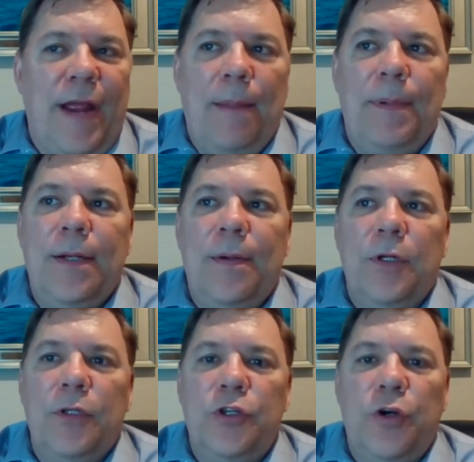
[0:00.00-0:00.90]
and if
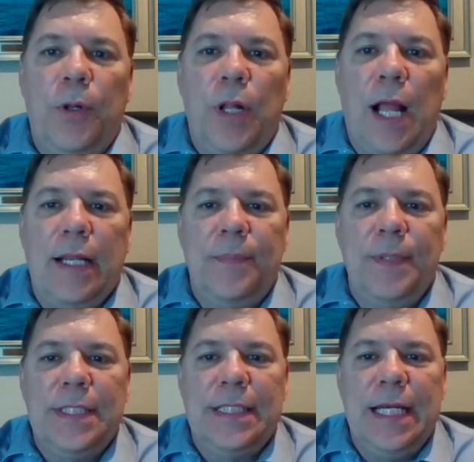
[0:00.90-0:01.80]
applicable, triple
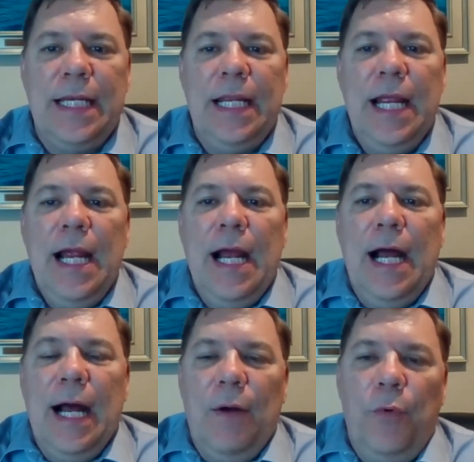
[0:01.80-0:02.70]
occupancy,
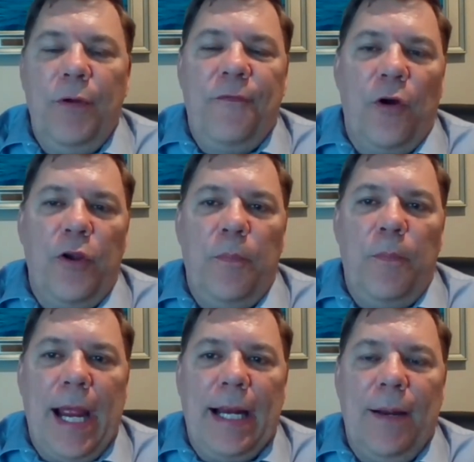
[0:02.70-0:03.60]
uh, refer you
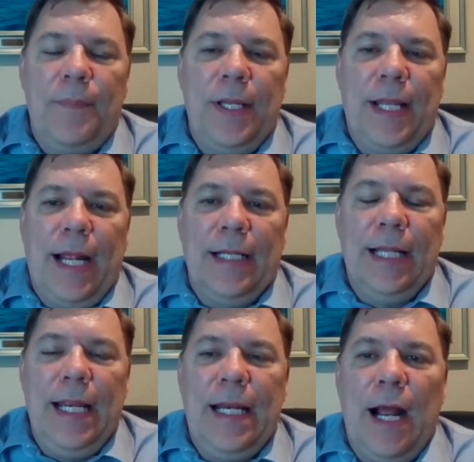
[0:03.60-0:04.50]
back up to that
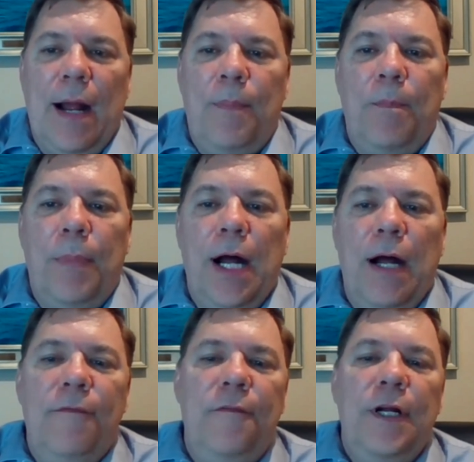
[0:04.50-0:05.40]
link up
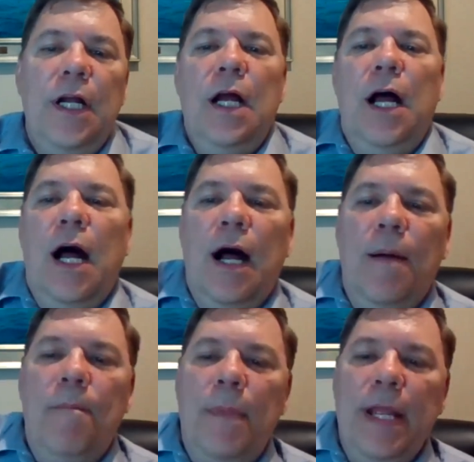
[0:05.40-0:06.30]
above.
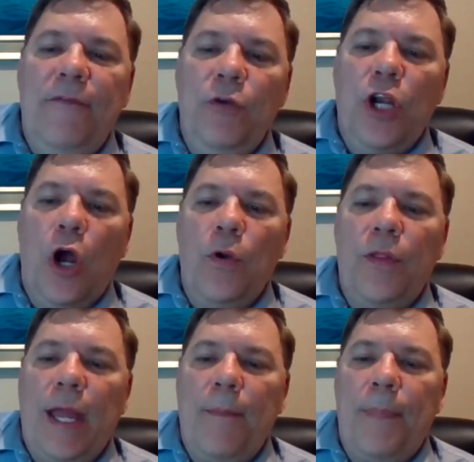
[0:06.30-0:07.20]
Um, go to
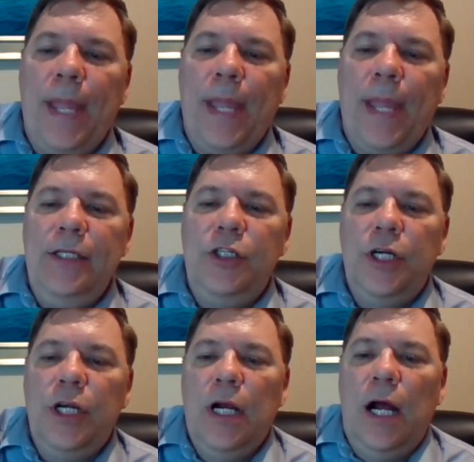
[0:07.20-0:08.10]
that
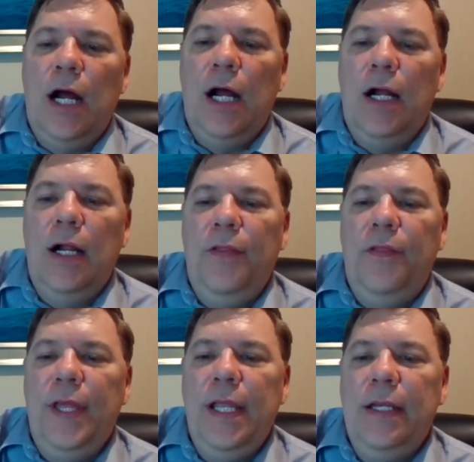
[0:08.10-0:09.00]
page, uh,
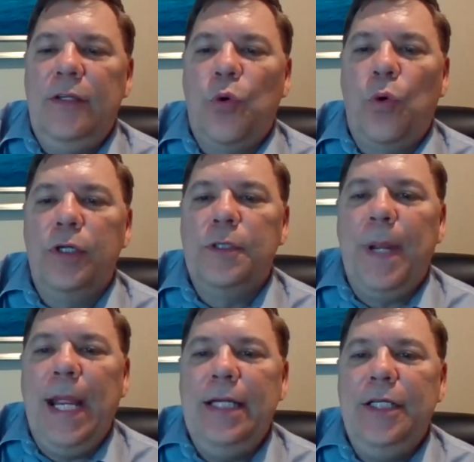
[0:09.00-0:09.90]
the tours
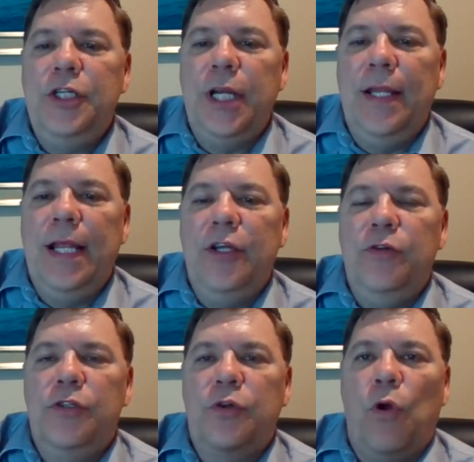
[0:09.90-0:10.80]
page, and then
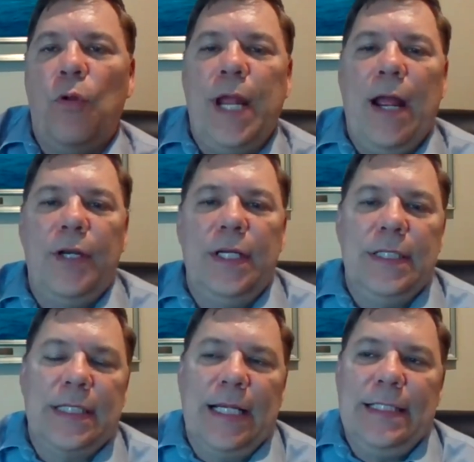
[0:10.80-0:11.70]
you scroll down. And
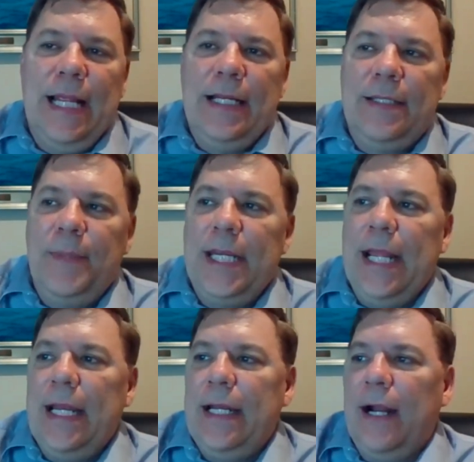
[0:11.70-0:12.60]
as I said at the
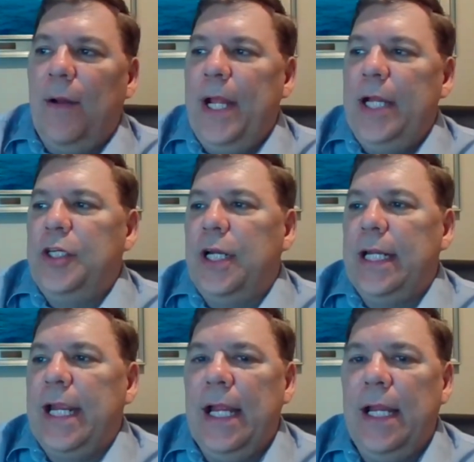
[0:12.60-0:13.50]
beginning, and I'll mention
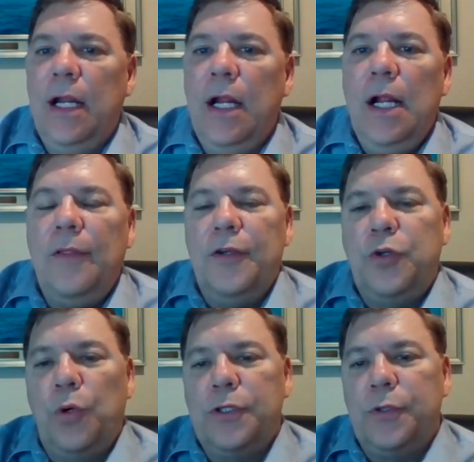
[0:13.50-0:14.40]
again, the
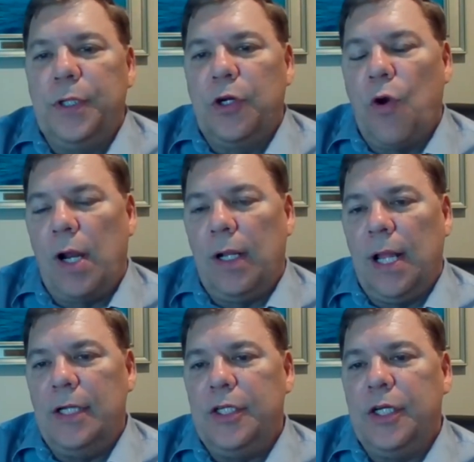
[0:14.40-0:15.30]
tours are in
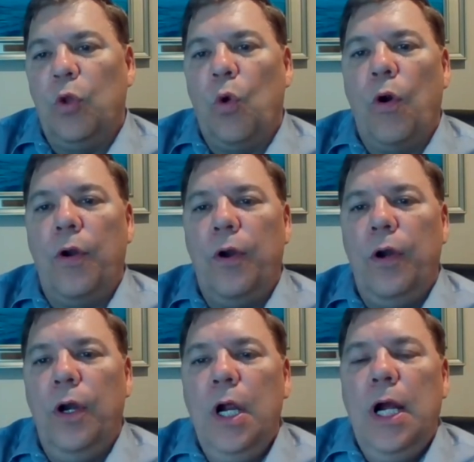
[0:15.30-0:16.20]
chronological order.
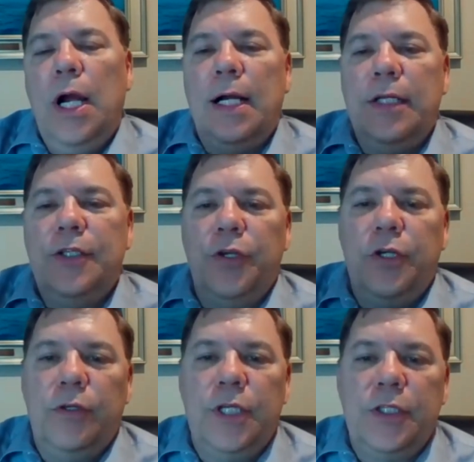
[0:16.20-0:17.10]
Uh, so
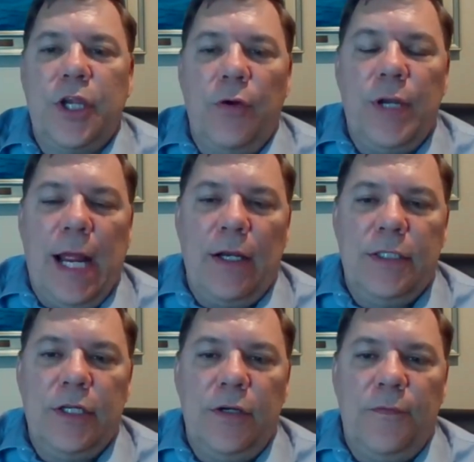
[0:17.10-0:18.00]
you'll just go down
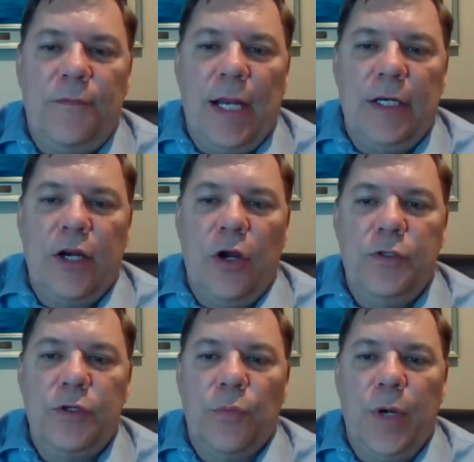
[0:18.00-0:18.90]
until you find
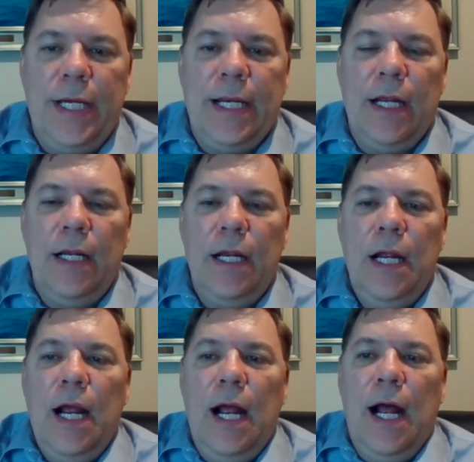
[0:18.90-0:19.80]
Costa Rica.
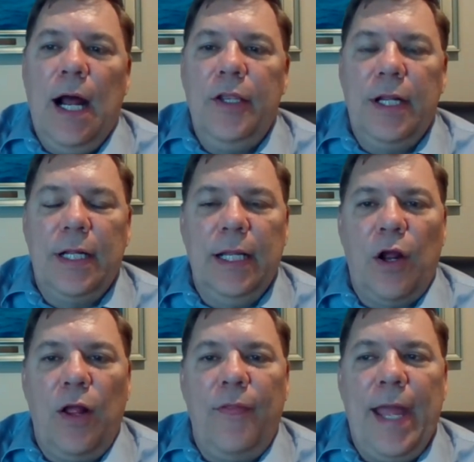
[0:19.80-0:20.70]
Uh, you click
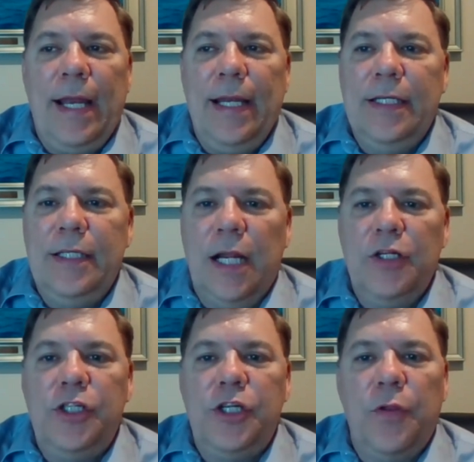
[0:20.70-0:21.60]
on that, it
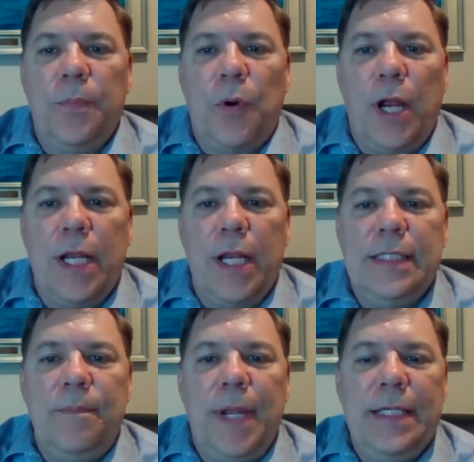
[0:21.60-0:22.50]
does show the
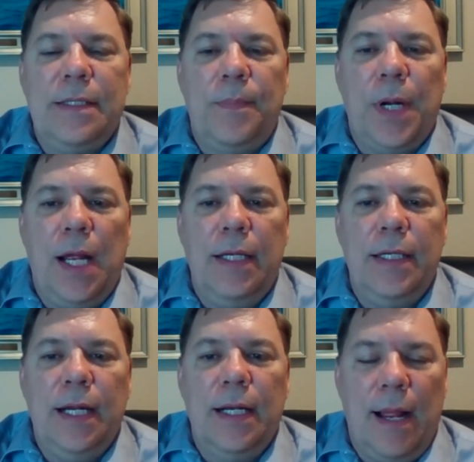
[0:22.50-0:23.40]
pricing based
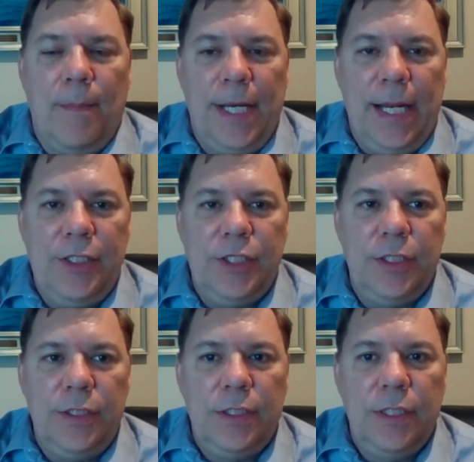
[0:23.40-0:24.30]
upon
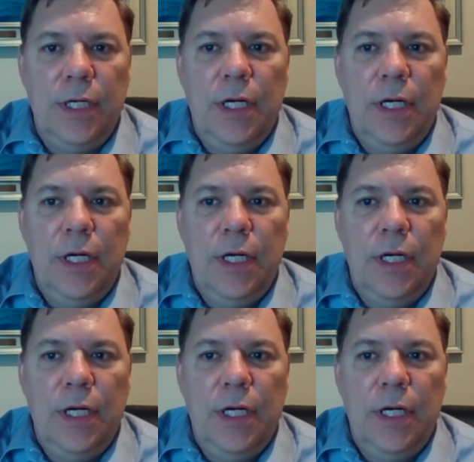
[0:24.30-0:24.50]
accommodations.